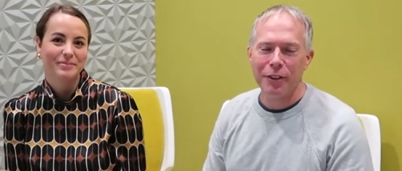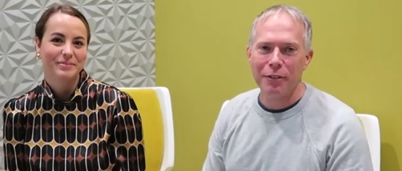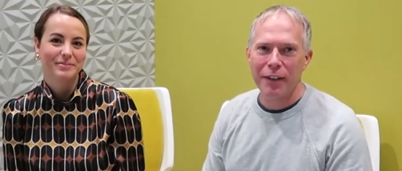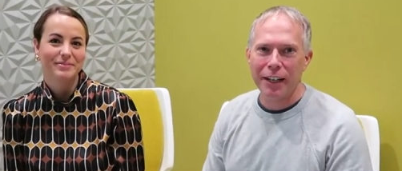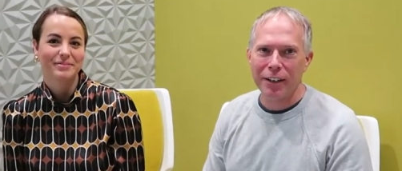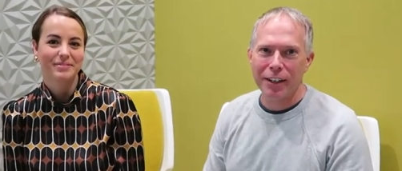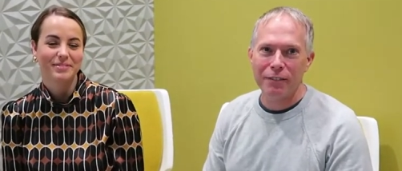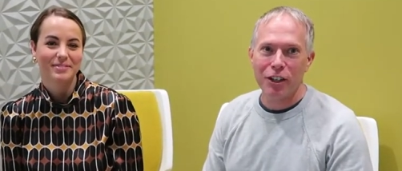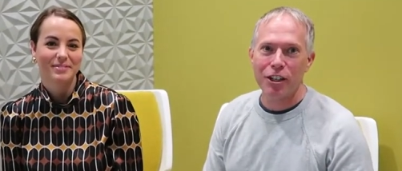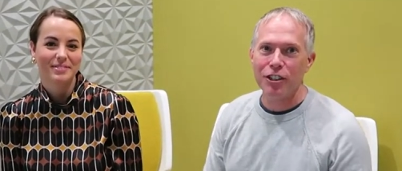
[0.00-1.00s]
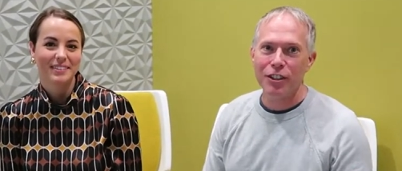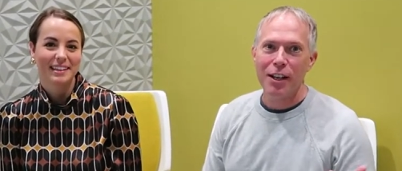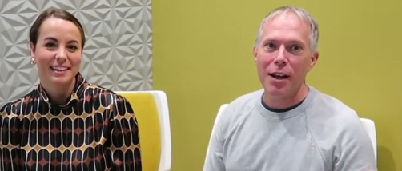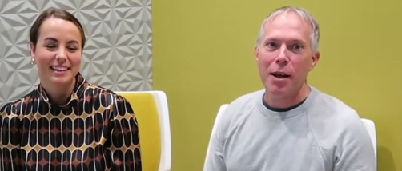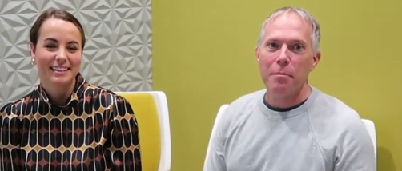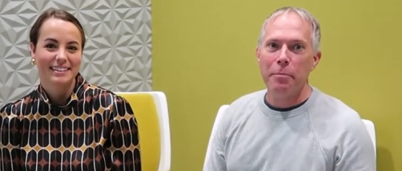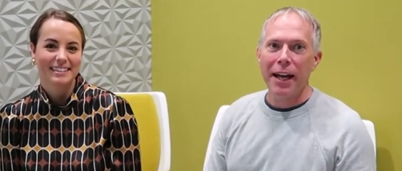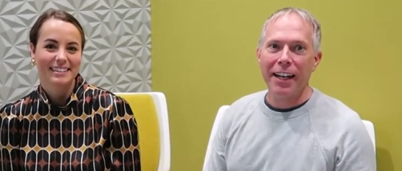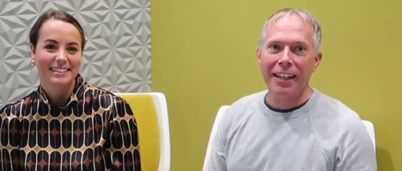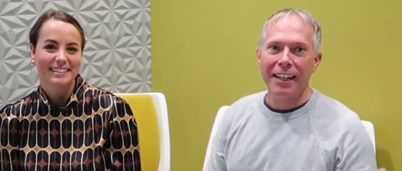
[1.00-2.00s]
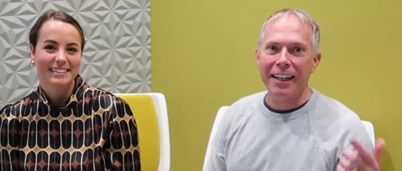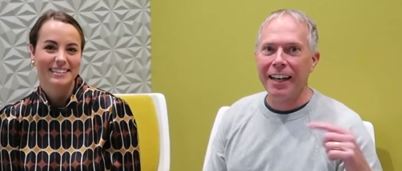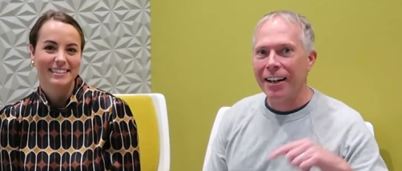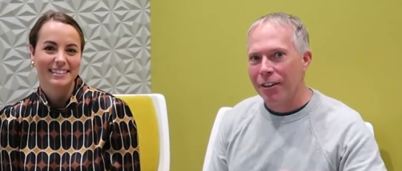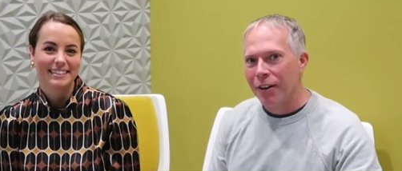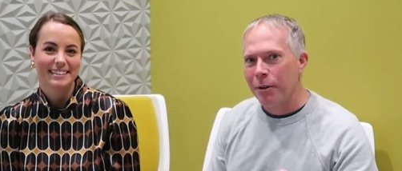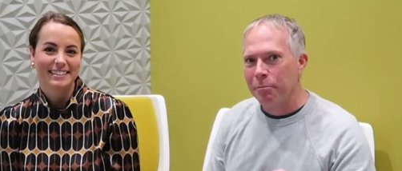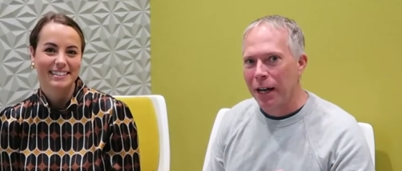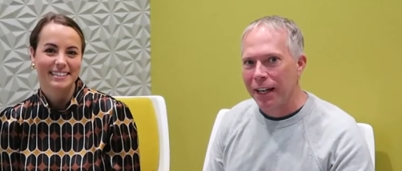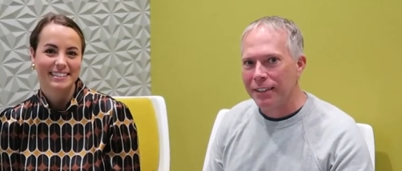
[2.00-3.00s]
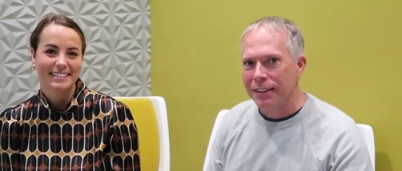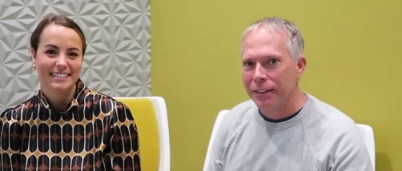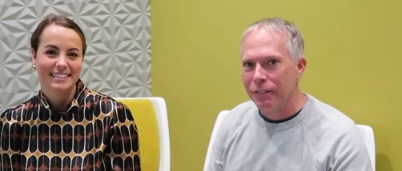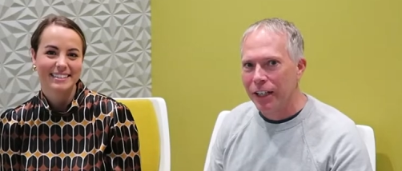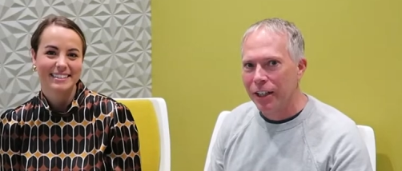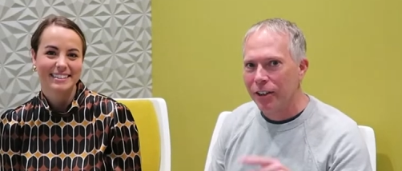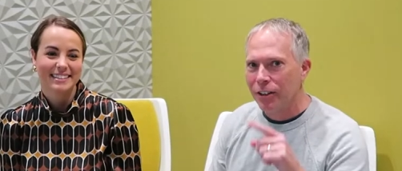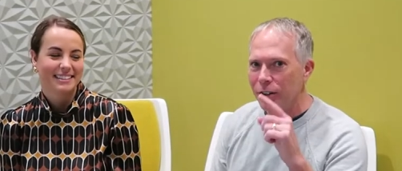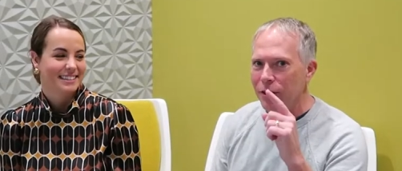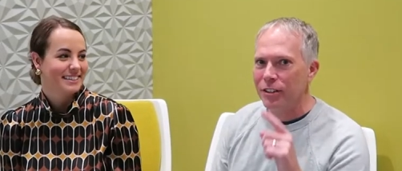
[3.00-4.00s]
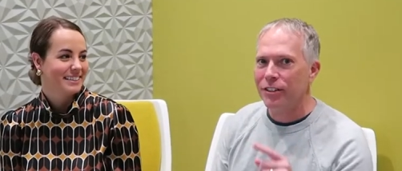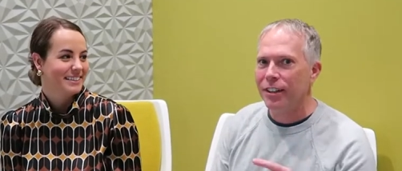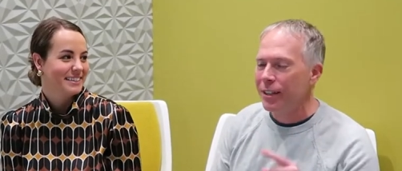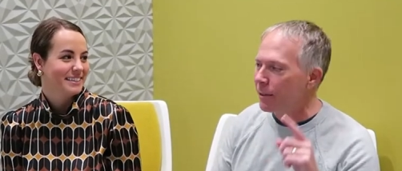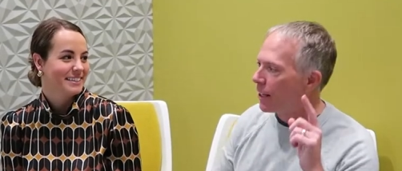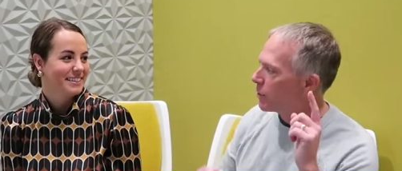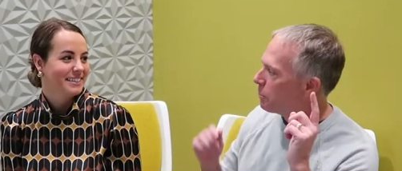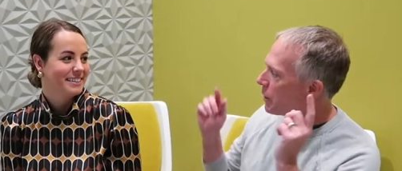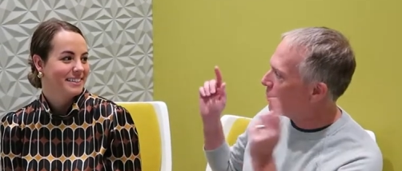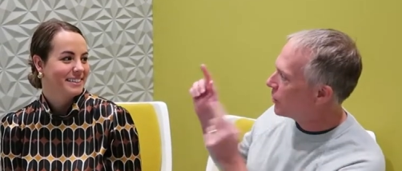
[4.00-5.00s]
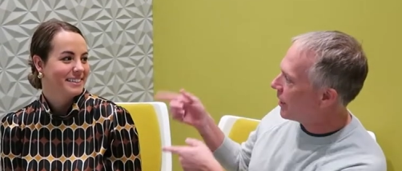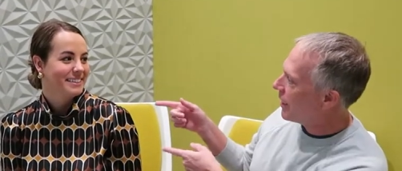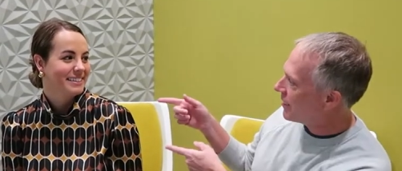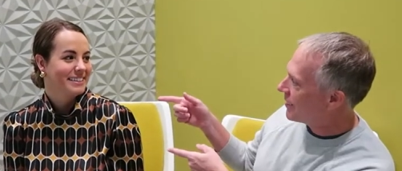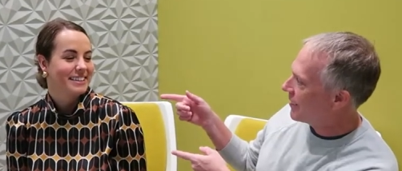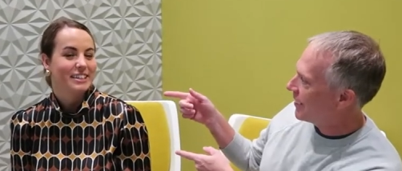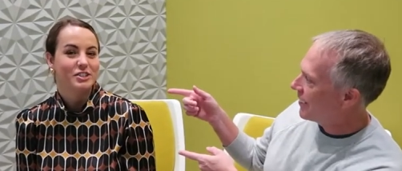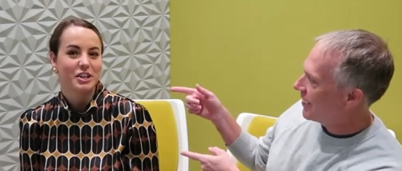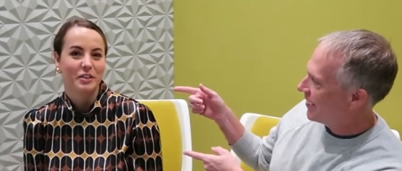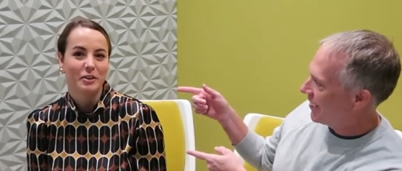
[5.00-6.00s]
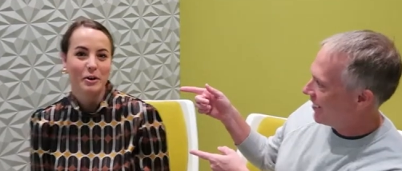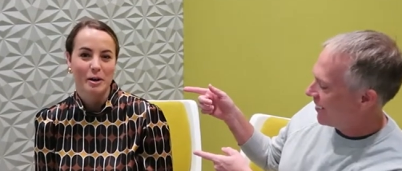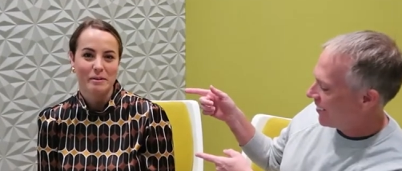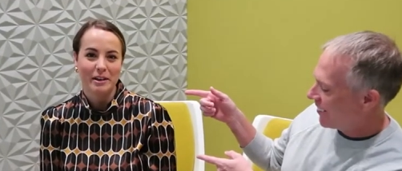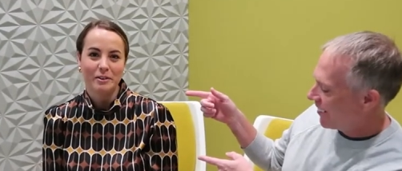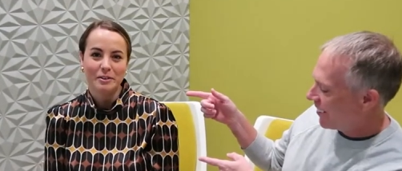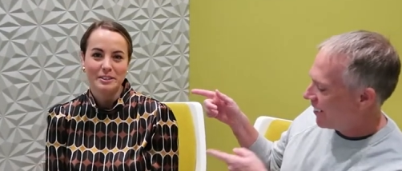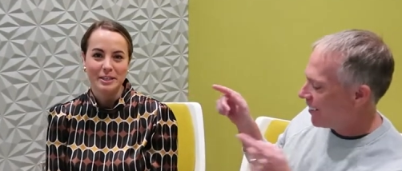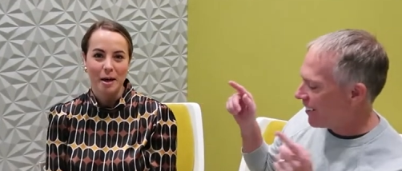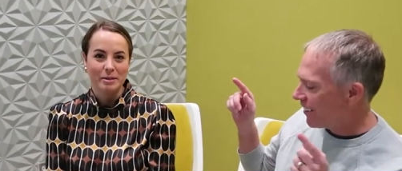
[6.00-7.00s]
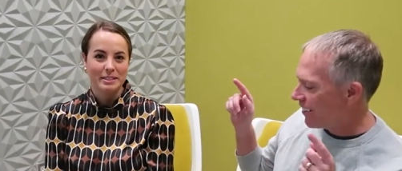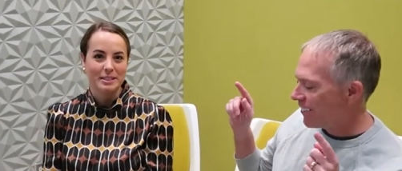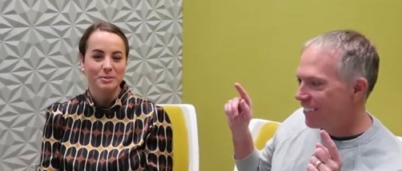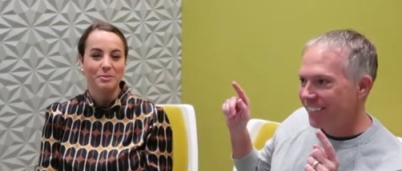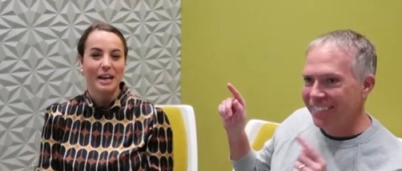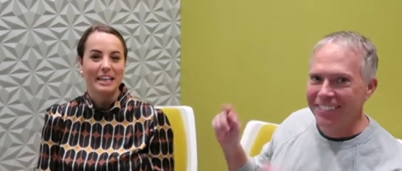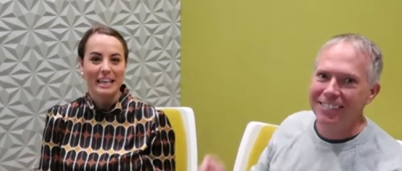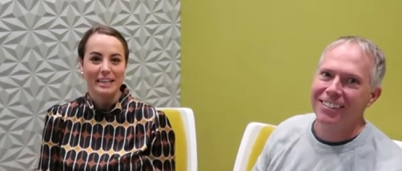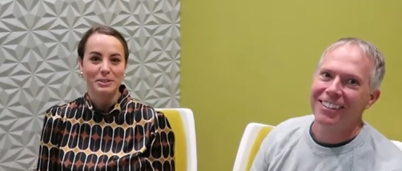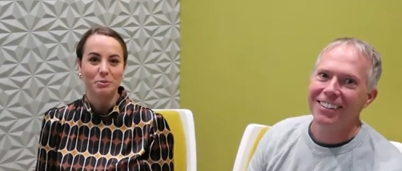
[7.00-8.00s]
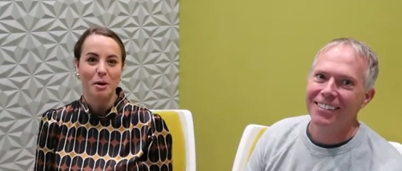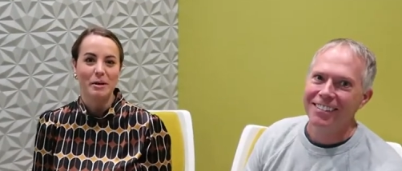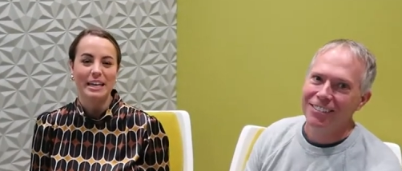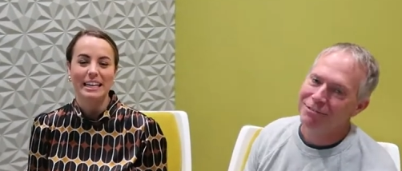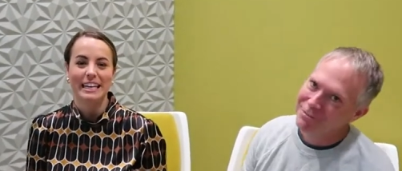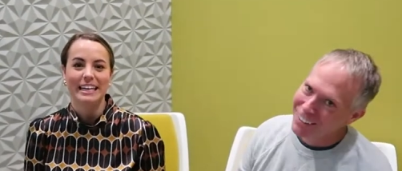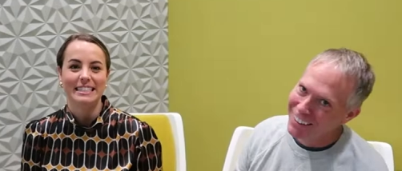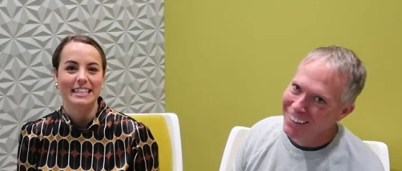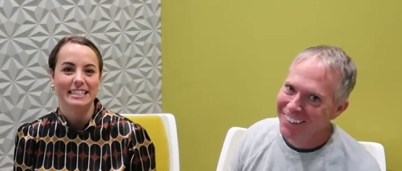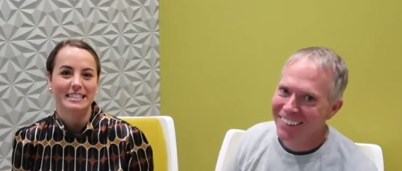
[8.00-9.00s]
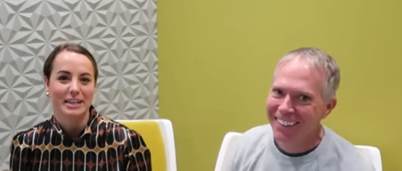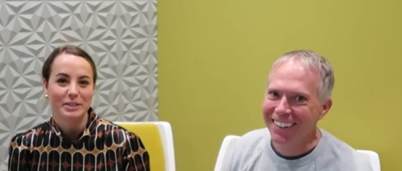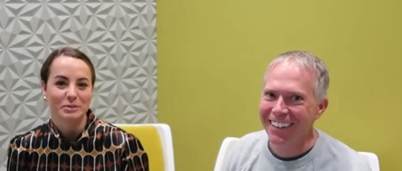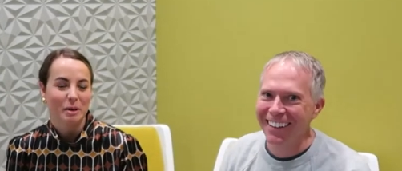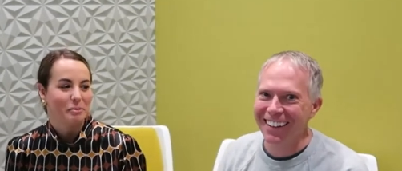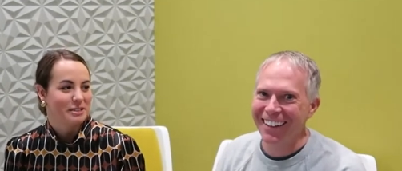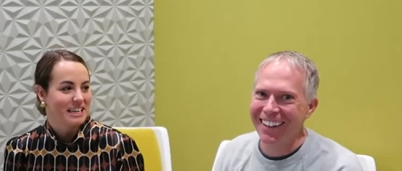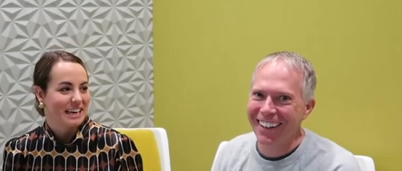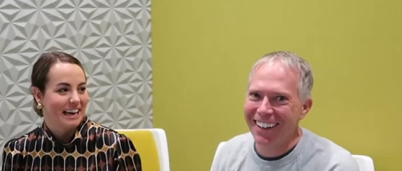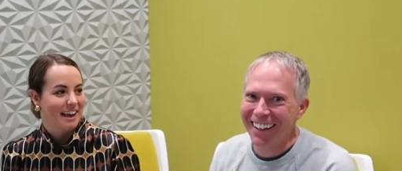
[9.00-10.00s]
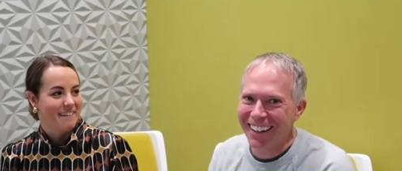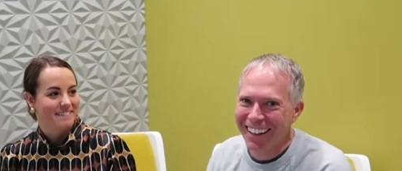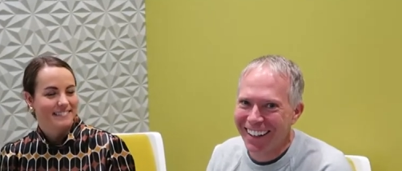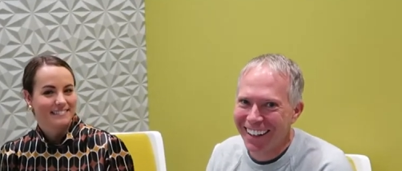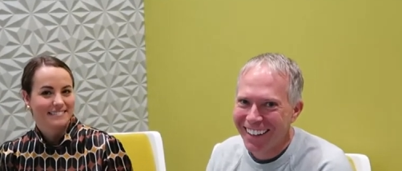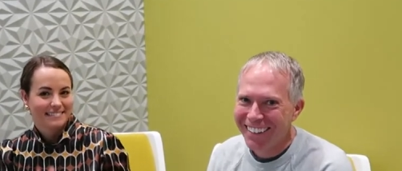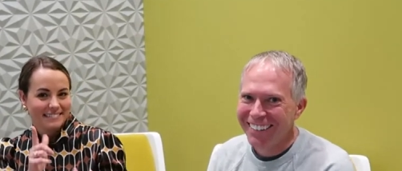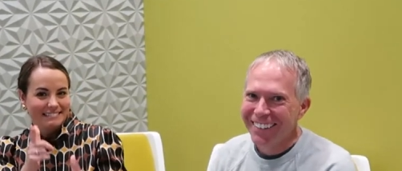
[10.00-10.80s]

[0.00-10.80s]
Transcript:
Speaker 1: from the Vanderkinverse. Back again, I got another unboxing video. This time I got a special guest.
Speaker 2: Chandler Cormichael, Thomas's right-hand woman and inside sales representative.